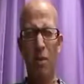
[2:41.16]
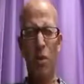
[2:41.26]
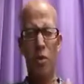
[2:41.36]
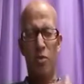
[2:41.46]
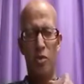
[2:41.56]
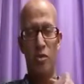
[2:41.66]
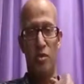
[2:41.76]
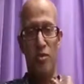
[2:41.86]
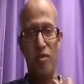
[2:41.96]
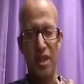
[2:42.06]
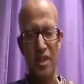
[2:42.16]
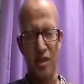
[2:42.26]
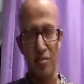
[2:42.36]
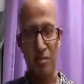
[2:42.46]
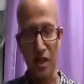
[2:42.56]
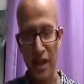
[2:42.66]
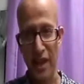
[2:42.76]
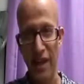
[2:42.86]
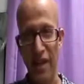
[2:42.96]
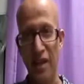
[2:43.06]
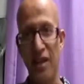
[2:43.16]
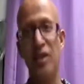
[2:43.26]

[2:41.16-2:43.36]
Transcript: boom, you, you flinch and blink